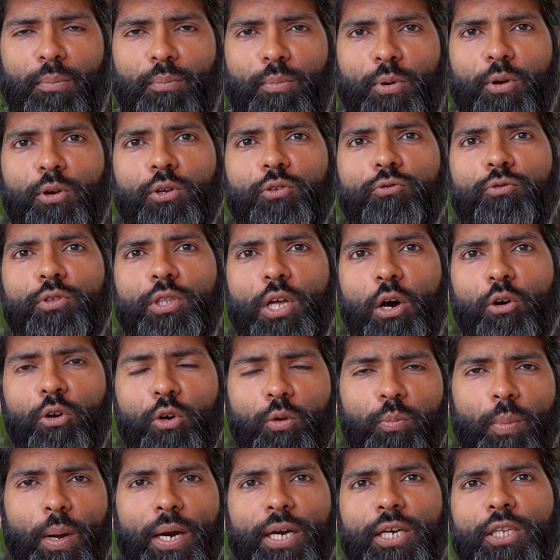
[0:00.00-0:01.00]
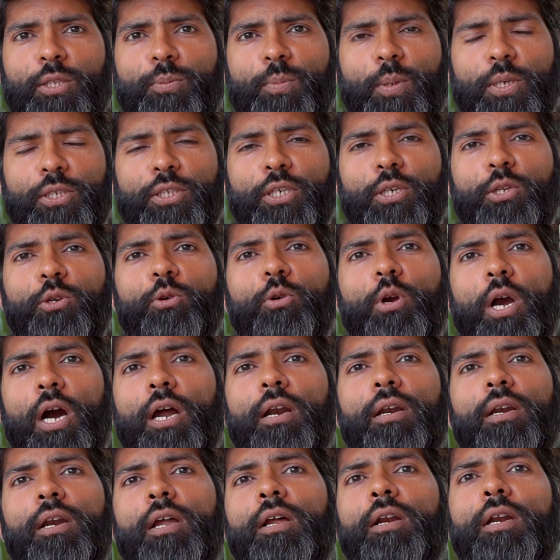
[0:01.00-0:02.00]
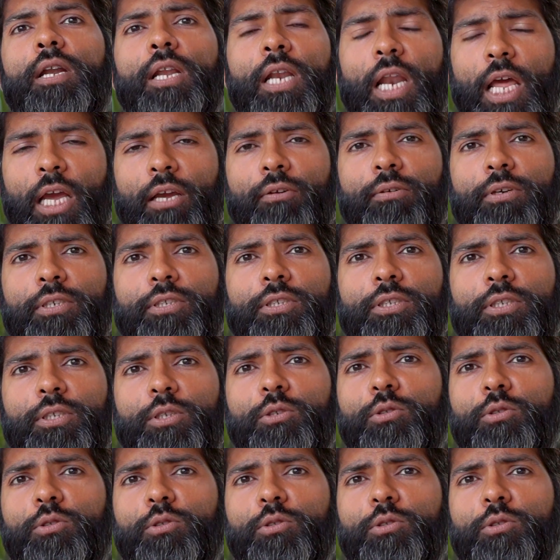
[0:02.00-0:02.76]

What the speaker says: because without participation you can't learn a language.